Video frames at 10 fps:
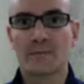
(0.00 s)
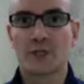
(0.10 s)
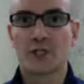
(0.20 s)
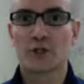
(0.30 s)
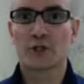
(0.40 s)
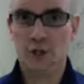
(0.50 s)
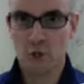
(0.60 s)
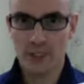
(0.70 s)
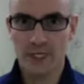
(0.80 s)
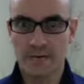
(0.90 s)
which is our
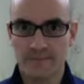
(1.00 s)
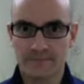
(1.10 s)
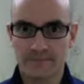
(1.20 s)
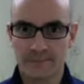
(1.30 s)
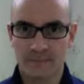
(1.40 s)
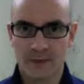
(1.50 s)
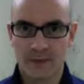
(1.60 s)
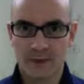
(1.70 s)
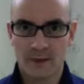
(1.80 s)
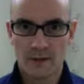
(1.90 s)
short game.
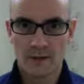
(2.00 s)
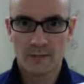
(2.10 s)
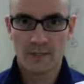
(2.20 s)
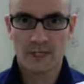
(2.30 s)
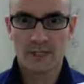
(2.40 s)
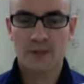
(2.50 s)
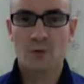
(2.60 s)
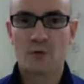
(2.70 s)
Because